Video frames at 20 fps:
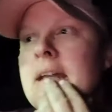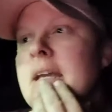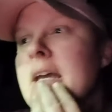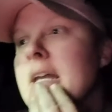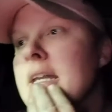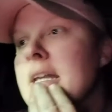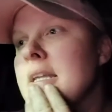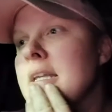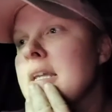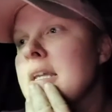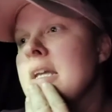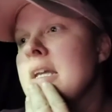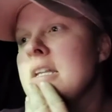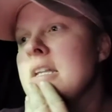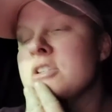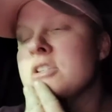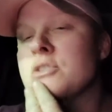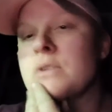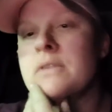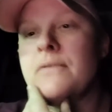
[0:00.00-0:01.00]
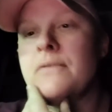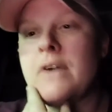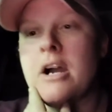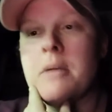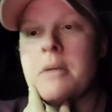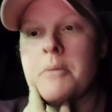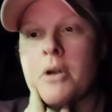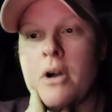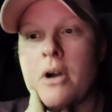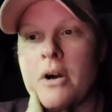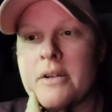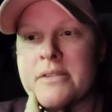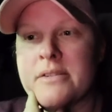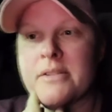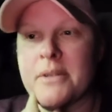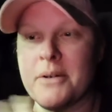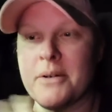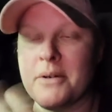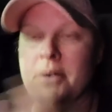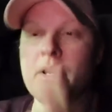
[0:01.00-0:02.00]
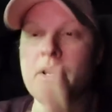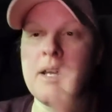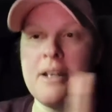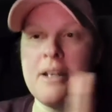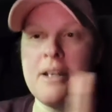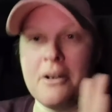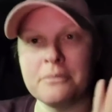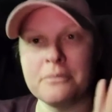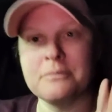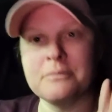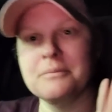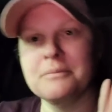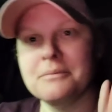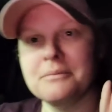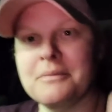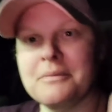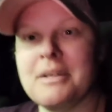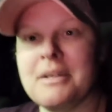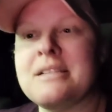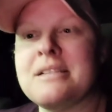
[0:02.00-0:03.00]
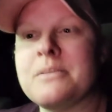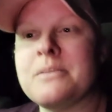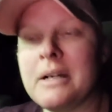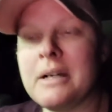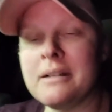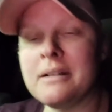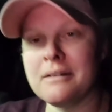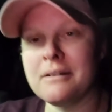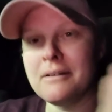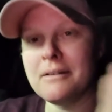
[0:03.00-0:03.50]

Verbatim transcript: and industry farmer also okay. Don't guess what?